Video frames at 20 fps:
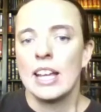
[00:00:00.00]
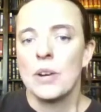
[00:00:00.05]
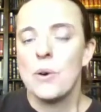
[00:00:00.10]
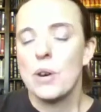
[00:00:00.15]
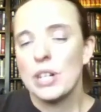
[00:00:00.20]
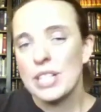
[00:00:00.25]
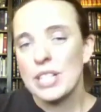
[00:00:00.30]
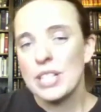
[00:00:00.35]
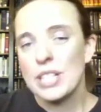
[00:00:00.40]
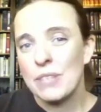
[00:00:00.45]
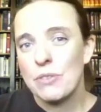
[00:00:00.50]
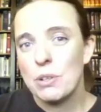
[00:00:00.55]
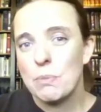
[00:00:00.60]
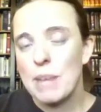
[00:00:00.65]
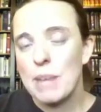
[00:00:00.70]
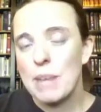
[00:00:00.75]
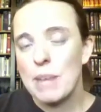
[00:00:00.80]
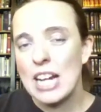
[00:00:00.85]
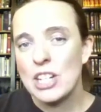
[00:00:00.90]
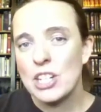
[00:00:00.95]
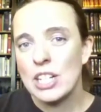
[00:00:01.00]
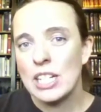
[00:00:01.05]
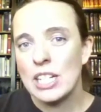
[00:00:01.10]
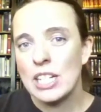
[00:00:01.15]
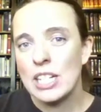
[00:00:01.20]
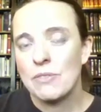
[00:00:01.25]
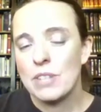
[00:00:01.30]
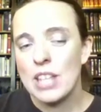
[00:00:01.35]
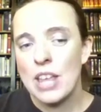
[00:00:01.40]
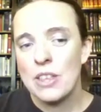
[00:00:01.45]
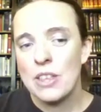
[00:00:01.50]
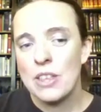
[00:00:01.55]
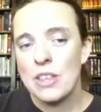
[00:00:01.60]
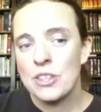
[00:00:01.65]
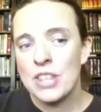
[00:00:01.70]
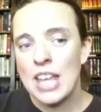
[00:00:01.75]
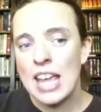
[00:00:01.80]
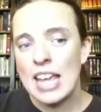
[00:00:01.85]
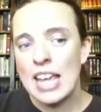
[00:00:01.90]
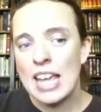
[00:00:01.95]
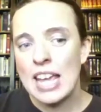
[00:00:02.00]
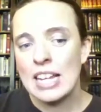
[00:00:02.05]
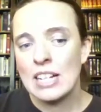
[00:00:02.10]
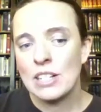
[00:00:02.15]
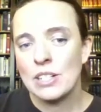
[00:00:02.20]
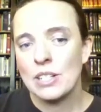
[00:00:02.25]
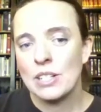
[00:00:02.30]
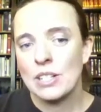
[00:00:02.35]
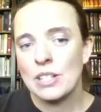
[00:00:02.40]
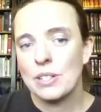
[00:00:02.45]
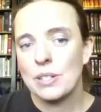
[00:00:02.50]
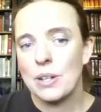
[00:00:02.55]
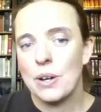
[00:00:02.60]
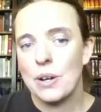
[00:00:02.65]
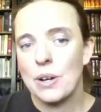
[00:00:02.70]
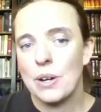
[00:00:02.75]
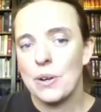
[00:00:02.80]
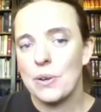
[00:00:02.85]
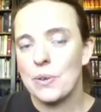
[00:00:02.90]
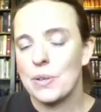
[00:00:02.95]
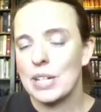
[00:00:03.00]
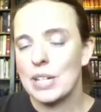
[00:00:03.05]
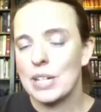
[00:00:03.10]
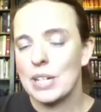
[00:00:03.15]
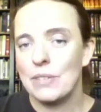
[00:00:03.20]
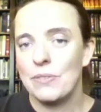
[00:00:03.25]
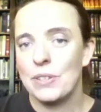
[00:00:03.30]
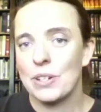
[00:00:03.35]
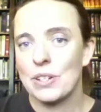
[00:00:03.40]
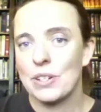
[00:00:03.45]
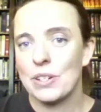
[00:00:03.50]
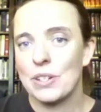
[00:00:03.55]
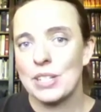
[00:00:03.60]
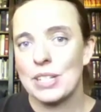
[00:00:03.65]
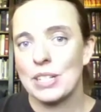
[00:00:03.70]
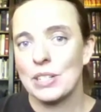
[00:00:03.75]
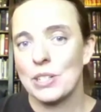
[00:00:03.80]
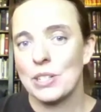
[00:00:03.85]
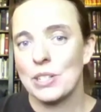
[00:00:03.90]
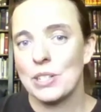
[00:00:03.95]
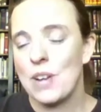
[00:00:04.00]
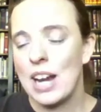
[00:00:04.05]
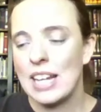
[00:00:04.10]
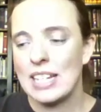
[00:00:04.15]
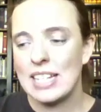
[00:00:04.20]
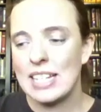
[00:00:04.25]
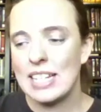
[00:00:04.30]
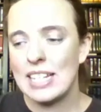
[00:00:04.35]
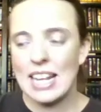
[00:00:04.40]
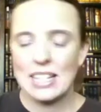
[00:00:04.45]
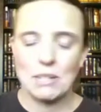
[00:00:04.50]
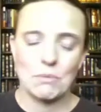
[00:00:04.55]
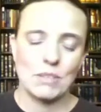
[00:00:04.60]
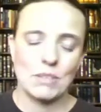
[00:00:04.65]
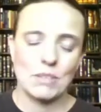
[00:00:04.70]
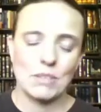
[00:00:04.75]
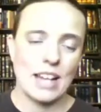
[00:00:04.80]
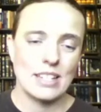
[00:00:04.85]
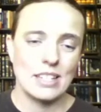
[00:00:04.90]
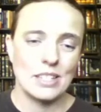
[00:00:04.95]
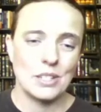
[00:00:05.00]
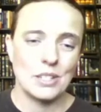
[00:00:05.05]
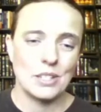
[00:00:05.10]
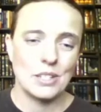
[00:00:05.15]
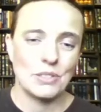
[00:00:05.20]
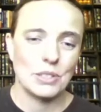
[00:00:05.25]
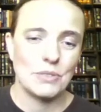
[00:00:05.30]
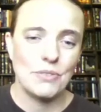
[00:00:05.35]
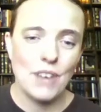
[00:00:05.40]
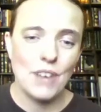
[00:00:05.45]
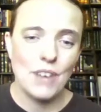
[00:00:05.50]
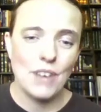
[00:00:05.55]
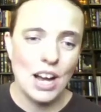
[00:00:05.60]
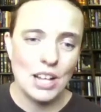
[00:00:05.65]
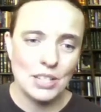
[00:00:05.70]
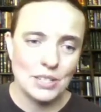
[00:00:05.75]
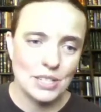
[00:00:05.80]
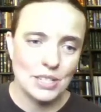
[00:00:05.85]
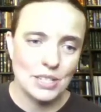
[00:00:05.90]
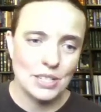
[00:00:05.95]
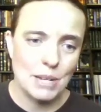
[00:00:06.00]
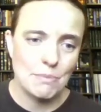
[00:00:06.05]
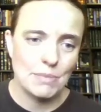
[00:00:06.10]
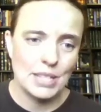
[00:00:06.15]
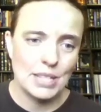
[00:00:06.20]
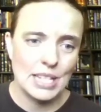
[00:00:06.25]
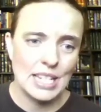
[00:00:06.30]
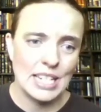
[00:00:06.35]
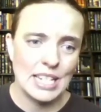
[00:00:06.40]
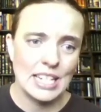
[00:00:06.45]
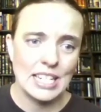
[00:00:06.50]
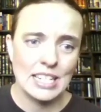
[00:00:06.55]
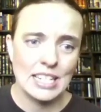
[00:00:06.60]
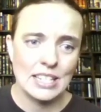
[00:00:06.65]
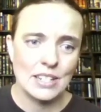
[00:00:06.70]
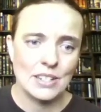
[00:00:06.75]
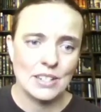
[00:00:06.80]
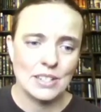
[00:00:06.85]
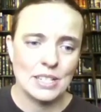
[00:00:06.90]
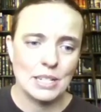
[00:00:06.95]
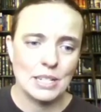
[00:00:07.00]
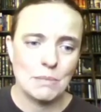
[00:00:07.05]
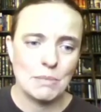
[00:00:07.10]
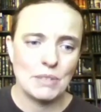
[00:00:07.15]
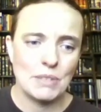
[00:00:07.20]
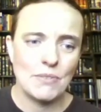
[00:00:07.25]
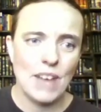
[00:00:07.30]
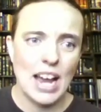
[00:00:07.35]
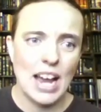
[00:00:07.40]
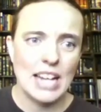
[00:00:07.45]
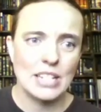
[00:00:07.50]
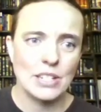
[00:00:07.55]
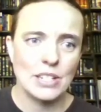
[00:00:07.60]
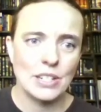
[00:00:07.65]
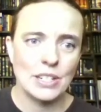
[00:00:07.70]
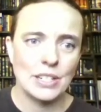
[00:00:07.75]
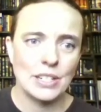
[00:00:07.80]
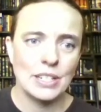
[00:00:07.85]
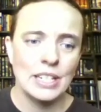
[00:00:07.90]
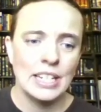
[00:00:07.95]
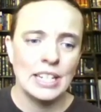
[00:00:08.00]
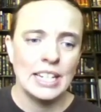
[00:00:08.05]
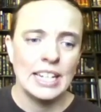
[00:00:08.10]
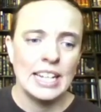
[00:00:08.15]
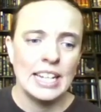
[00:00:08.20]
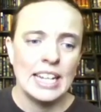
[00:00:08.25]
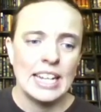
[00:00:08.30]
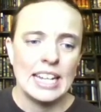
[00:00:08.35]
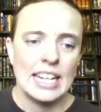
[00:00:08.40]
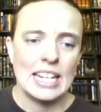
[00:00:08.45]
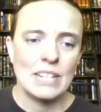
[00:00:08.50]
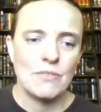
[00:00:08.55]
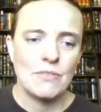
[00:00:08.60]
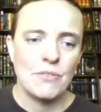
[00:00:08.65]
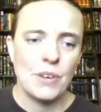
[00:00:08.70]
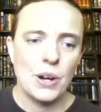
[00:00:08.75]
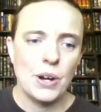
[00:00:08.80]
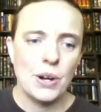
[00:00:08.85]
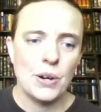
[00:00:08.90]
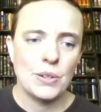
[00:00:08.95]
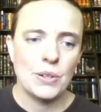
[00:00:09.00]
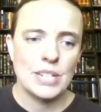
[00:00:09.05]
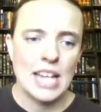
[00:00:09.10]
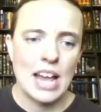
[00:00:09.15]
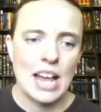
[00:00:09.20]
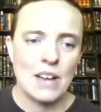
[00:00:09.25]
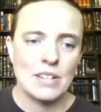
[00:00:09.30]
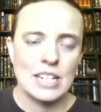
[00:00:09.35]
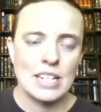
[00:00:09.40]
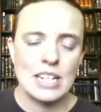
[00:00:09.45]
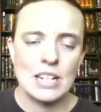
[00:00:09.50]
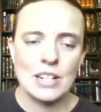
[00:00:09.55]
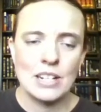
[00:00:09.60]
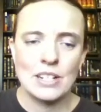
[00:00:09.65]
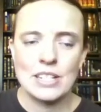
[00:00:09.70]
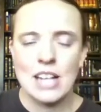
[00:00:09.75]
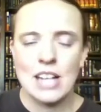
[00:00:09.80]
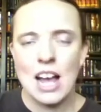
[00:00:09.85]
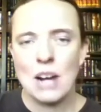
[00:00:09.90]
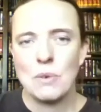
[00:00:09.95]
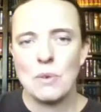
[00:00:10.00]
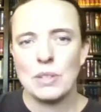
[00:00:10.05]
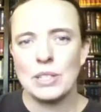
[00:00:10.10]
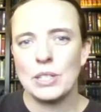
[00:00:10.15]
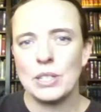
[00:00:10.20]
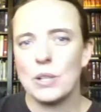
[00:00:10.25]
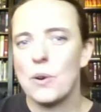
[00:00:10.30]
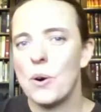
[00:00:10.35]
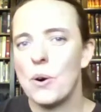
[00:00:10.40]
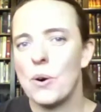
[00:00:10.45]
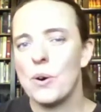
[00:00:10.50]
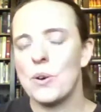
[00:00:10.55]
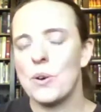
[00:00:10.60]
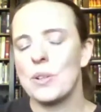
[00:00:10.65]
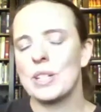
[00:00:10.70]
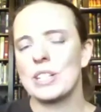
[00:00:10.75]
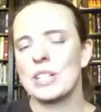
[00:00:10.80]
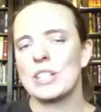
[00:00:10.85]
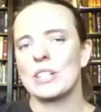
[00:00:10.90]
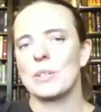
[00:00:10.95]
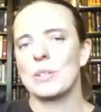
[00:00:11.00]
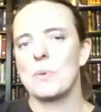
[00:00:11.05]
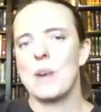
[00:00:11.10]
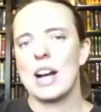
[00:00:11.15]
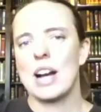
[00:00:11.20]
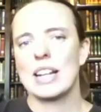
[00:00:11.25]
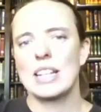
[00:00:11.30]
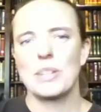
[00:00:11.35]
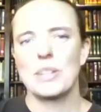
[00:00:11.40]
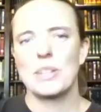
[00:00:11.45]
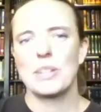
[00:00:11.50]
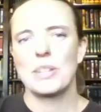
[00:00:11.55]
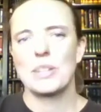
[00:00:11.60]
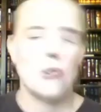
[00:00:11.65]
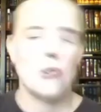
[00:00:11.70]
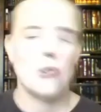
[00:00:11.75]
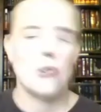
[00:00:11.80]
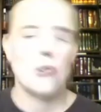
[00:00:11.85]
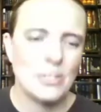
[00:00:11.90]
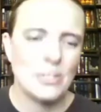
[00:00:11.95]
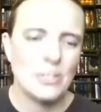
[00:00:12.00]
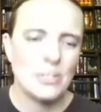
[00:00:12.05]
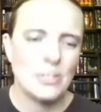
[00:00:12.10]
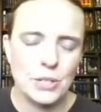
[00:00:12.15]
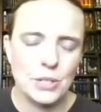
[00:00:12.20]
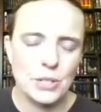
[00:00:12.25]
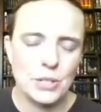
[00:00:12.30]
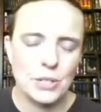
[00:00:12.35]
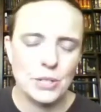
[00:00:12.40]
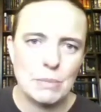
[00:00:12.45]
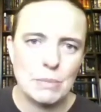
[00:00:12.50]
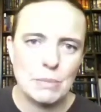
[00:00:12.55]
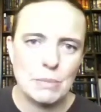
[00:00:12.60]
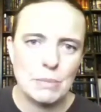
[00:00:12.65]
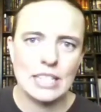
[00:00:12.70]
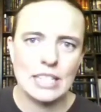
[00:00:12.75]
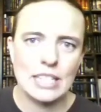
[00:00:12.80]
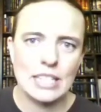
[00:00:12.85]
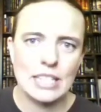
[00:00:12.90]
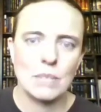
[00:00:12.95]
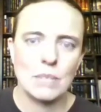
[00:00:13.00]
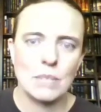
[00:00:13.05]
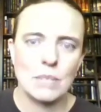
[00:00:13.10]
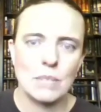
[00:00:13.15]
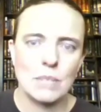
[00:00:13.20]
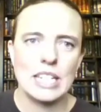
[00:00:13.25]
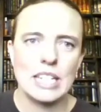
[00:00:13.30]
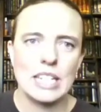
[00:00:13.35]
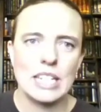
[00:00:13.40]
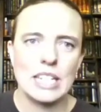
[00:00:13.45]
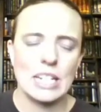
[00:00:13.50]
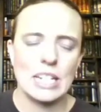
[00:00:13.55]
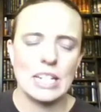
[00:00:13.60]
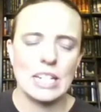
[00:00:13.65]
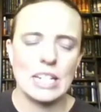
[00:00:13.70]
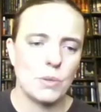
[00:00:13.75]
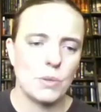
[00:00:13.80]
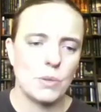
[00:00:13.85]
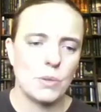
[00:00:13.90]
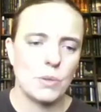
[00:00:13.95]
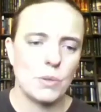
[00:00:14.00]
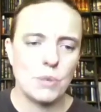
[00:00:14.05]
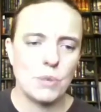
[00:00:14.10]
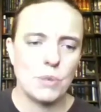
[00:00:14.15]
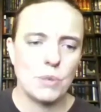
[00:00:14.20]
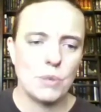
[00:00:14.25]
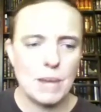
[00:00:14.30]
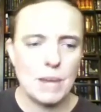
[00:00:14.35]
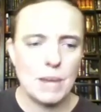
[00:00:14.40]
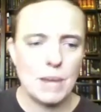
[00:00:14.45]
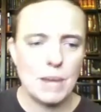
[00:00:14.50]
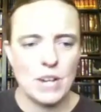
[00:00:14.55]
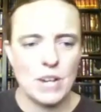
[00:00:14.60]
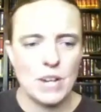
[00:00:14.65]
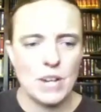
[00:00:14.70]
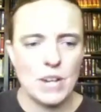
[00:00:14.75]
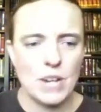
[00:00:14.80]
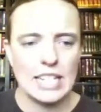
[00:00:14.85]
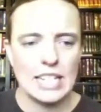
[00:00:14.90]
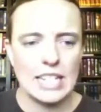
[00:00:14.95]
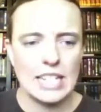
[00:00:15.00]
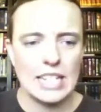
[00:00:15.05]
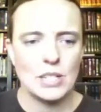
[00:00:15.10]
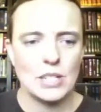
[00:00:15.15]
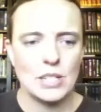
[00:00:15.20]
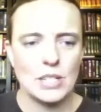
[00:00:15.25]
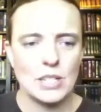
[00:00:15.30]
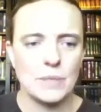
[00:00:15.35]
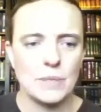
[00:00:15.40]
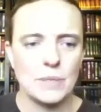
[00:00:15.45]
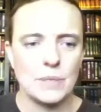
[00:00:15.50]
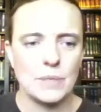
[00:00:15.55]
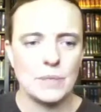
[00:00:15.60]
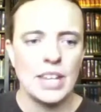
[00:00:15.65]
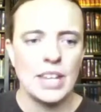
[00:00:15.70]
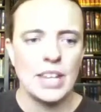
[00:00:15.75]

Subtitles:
course information for the other things. So if you're still trying to take some classes over the fall or something, there's some advisor info down here. Talk with Nicole, and she'll walk you through transfer agreements and what you need for what program you're trying to get into.